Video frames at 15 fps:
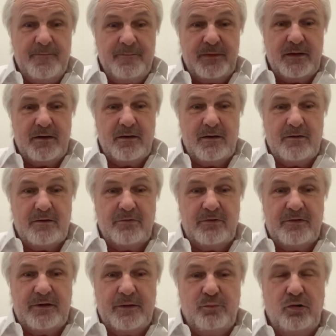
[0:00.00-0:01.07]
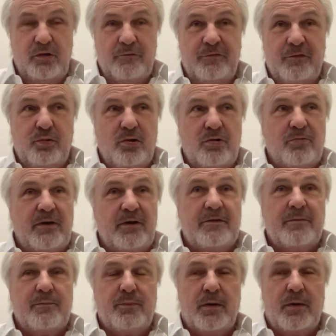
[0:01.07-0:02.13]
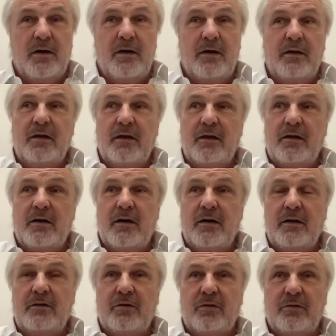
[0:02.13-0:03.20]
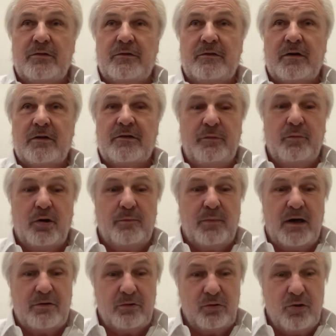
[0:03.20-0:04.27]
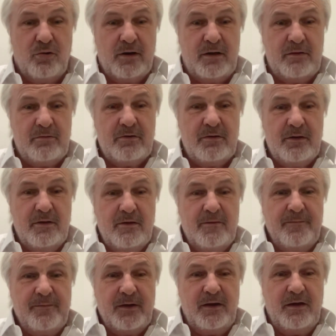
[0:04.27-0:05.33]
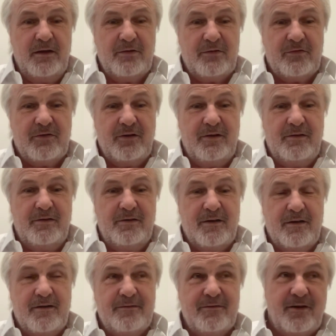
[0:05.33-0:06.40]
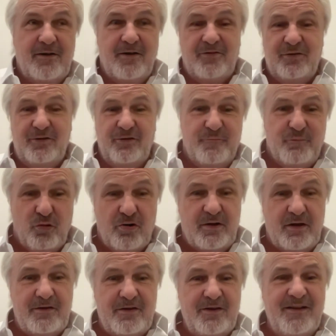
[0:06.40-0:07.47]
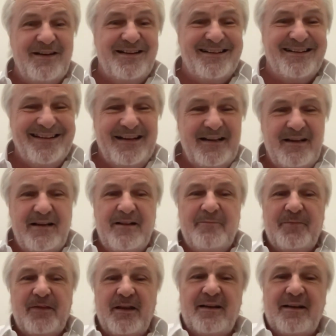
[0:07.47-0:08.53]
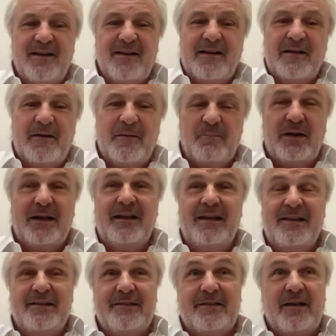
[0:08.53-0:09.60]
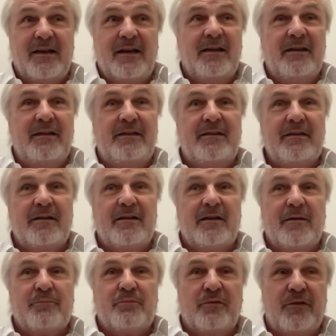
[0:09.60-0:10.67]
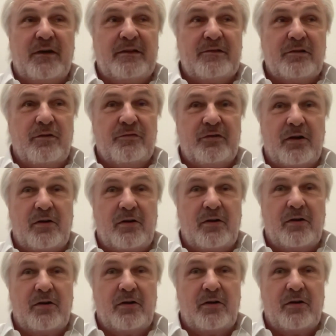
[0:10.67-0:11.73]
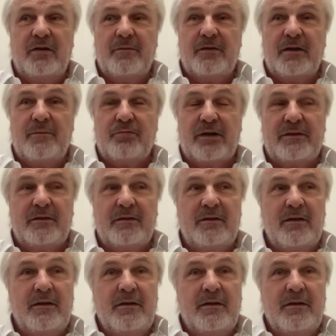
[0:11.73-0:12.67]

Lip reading: There is a beautiful book written by a guy called Simon Baron-Cohen. He is the cousin of Borat, but he is a professor of psychology in Britain,